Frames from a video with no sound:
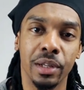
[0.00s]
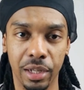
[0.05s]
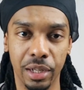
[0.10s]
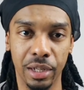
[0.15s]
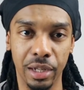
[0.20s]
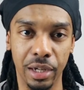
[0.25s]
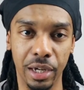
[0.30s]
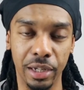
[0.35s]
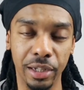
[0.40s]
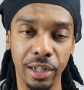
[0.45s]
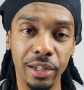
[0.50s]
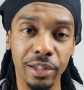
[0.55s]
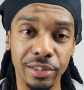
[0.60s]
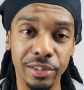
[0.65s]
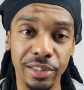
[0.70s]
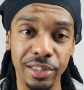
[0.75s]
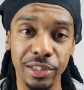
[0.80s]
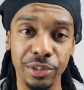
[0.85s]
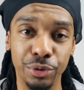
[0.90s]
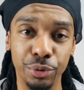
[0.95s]
Another
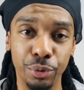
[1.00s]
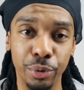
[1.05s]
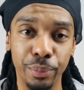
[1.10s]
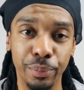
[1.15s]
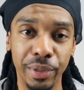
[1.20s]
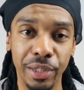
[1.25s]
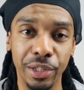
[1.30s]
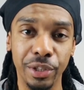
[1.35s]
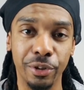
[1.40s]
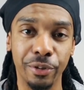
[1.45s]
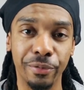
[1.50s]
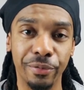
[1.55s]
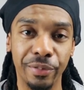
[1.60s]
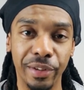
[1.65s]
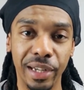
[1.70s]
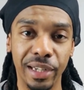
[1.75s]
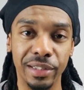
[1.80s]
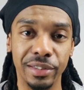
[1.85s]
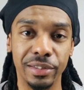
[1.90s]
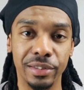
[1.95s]
essential would be your
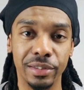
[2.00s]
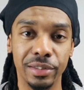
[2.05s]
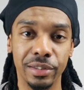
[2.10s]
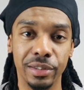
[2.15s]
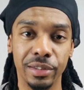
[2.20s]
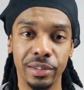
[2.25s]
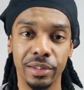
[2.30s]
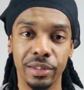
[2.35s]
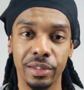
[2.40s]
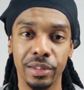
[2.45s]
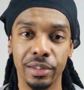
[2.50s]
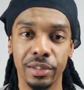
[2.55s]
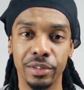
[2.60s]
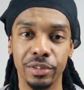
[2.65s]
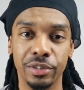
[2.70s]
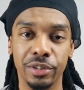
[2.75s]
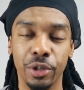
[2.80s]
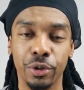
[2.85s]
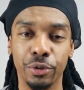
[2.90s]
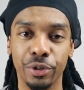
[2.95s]
vest.
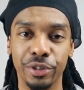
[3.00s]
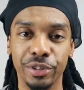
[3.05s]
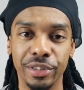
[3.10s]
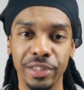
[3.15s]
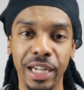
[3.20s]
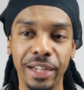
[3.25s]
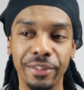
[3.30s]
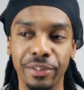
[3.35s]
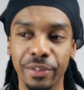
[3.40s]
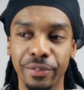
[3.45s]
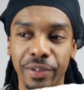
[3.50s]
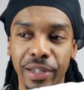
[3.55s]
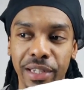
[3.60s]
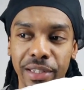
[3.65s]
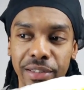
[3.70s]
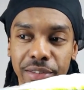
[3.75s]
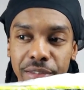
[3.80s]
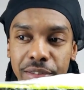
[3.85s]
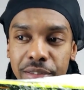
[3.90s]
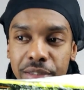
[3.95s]
So your safety
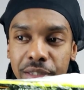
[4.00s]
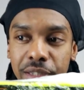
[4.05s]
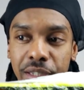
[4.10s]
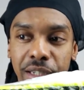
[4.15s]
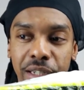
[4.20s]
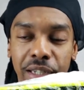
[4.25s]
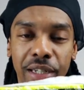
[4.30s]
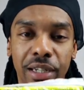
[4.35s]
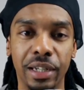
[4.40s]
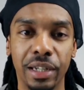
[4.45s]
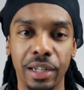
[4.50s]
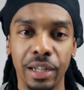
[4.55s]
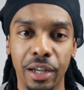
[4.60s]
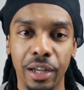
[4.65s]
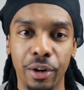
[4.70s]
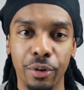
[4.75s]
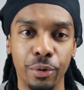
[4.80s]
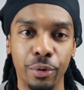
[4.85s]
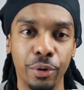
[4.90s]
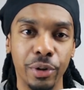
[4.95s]
vest.
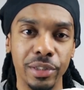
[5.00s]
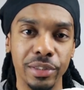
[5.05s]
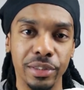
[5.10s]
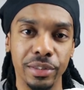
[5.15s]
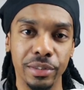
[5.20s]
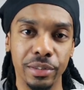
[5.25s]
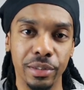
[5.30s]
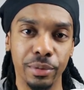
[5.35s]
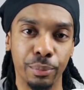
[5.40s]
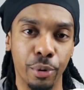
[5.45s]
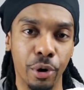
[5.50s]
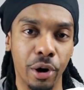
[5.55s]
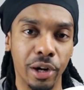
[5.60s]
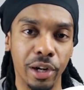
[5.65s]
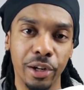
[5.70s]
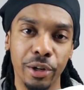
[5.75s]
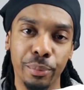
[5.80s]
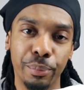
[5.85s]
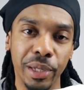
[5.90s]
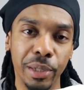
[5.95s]
Of course, part of
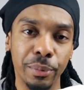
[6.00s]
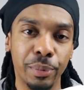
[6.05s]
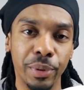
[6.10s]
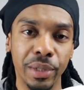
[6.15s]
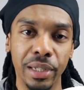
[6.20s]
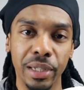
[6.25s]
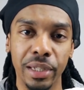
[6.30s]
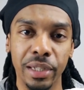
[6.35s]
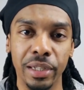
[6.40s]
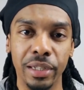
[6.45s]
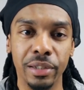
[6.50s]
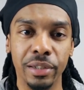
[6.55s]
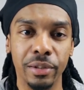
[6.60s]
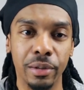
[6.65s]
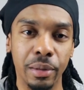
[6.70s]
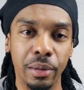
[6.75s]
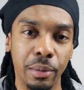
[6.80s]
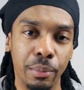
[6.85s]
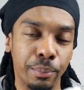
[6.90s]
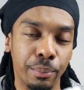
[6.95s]
your
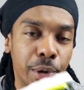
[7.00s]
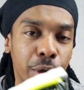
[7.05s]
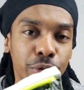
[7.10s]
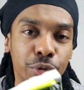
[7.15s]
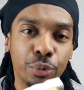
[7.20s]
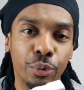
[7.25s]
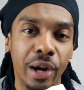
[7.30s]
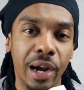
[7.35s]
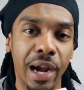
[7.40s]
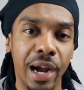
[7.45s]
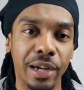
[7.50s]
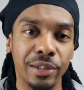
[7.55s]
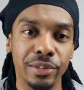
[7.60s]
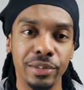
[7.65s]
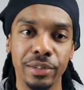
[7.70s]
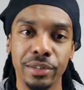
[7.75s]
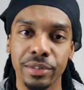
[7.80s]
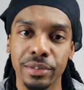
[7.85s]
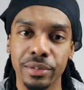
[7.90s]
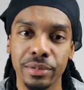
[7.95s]
PPE. Most
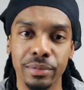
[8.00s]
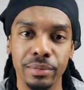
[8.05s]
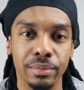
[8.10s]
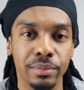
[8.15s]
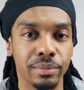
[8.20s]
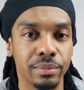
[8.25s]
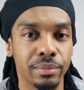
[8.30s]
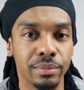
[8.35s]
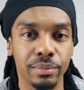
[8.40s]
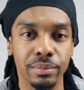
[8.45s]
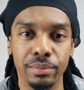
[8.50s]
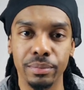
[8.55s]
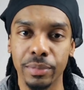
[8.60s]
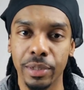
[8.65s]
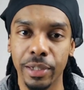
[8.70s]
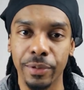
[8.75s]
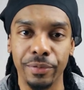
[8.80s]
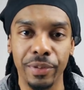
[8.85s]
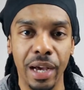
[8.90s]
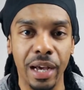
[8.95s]
warehouses,
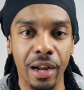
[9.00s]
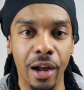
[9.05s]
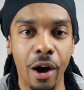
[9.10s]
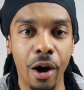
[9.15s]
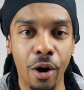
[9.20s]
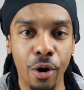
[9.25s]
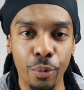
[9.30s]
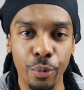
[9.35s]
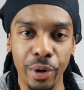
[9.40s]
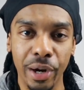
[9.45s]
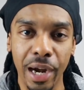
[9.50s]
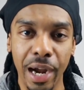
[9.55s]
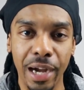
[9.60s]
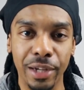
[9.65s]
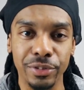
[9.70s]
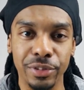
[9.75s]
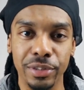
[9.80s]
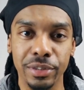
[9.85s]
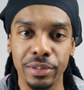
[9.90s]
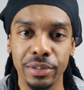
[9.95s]
if not all
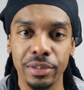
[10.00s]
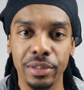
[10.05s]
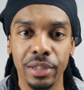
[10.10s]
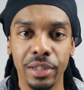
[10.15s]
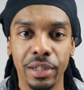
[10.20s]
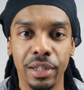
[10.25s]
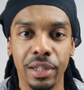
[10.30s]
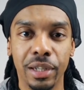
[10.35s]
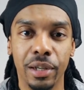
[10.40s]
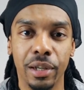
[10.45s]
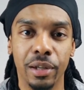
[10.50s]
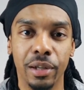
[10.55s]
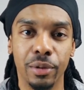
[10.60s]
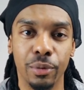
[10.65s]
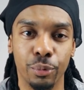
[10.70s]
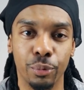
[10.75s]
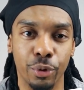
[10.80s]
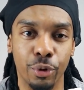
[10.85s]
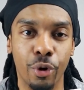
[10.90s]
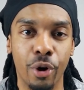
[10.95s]
warehouses,
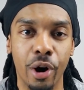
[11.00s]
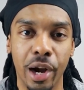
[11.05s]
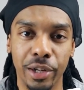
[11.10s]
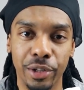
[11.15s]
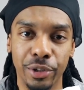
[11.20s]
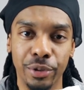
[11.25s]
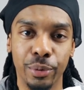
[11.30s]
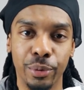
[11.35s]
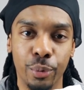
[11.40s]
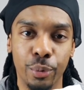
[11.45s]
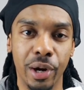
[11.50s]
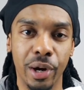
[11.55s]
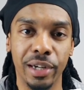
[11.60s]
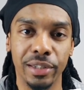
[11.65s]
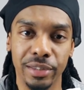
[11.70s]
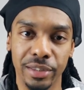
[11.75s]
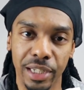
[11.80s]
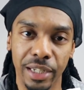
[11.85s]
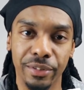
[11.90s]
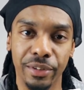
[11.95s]
require you to wear a
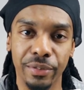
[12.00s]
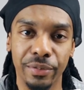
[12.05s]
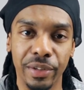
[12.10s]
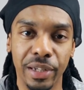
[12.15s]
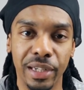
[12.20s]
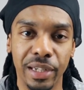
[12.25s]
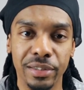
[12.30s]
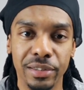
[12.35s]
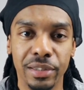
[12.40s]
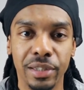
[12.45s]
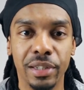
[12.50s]
safety vest.